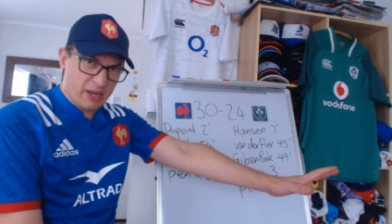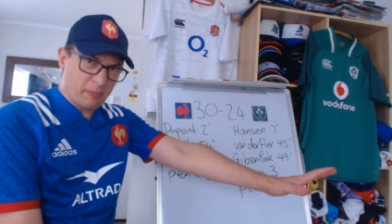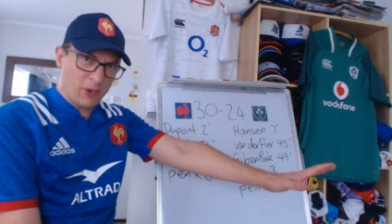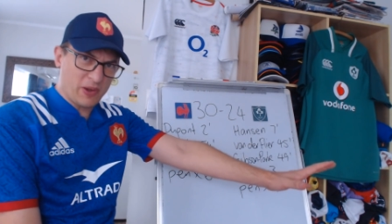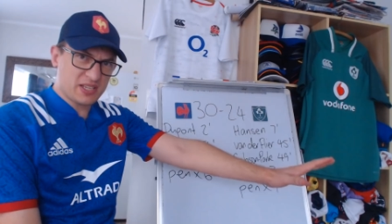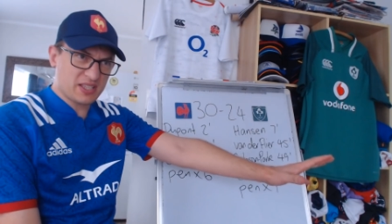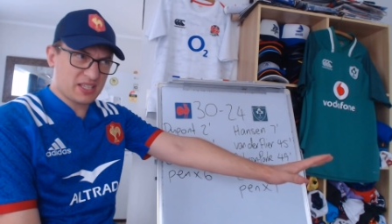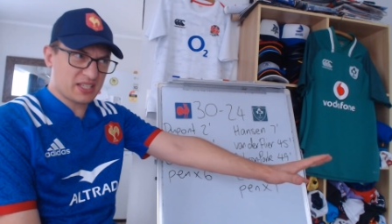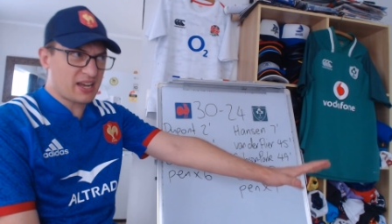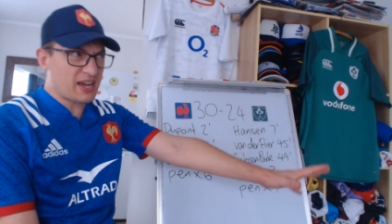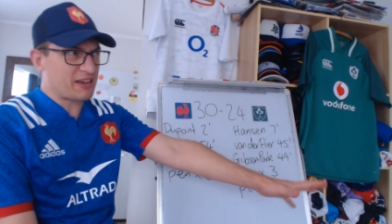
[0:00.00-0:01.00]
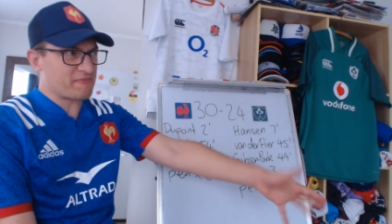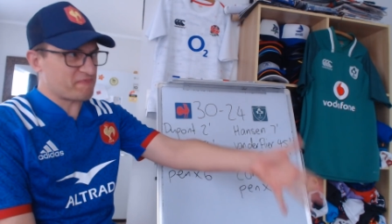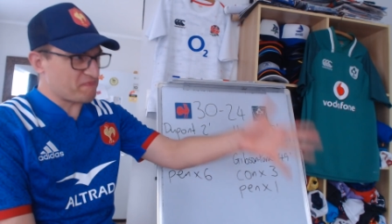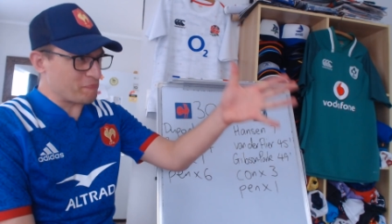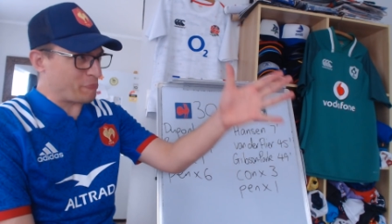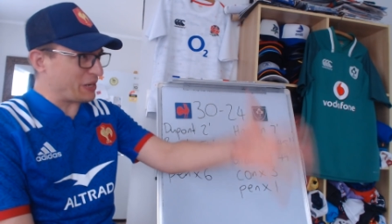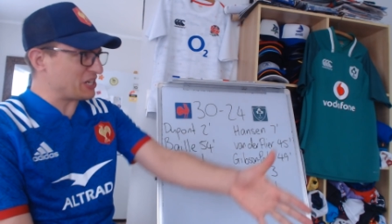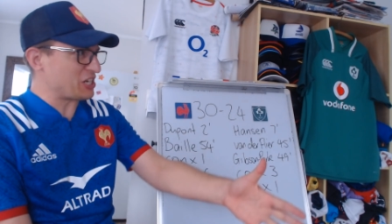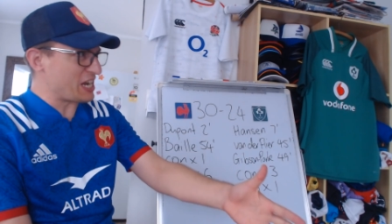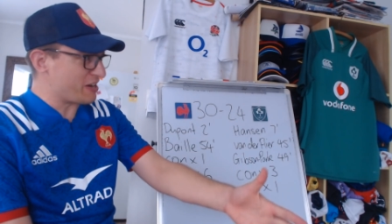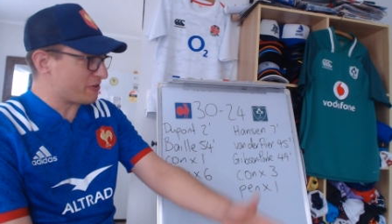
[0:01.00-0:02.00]
of points at the start. Bunch
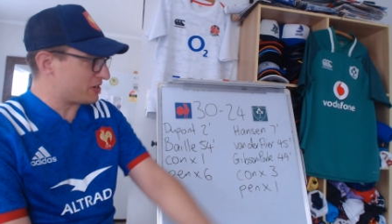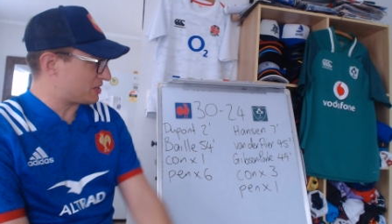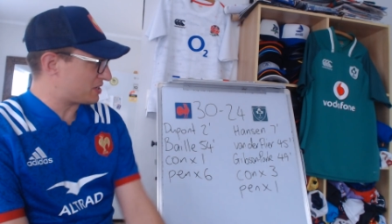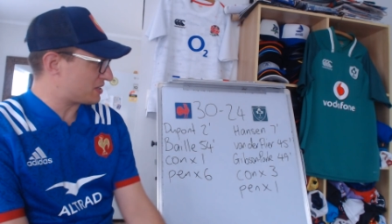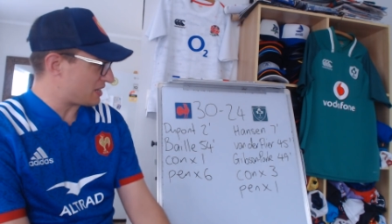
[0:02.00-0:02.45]
of errors.